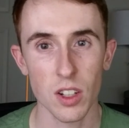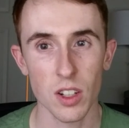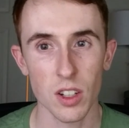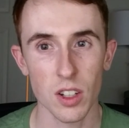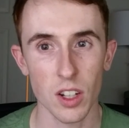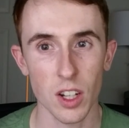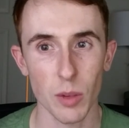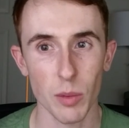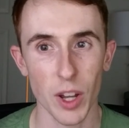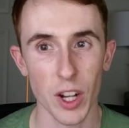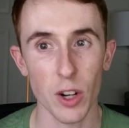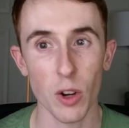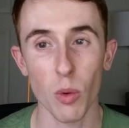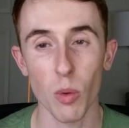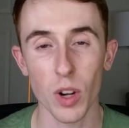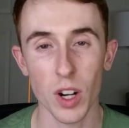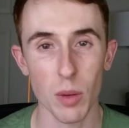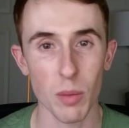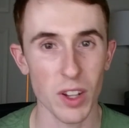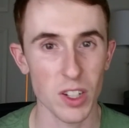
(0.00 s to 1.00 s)
I don't
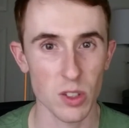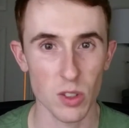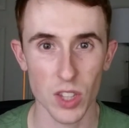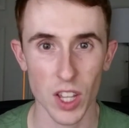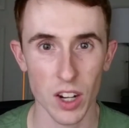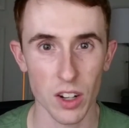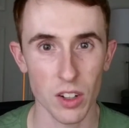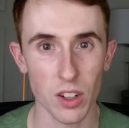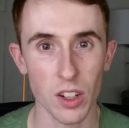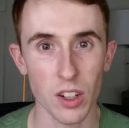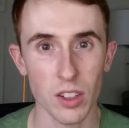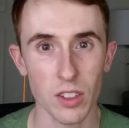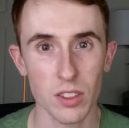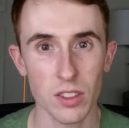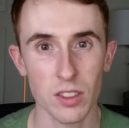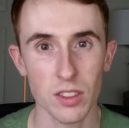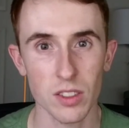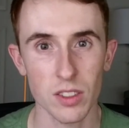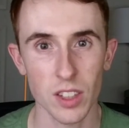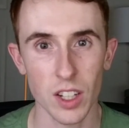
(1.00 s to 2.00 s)
want to mess with that at all.
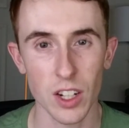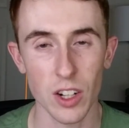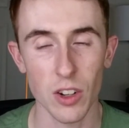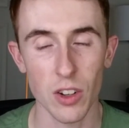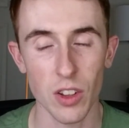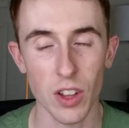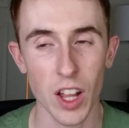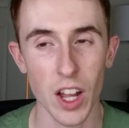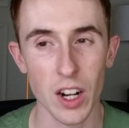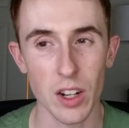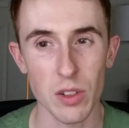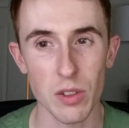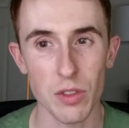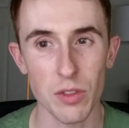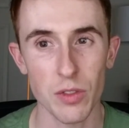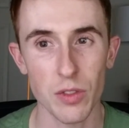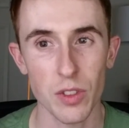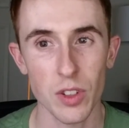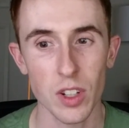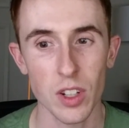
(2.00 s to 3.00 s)
I know a lot
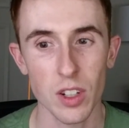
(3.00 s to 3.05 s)
of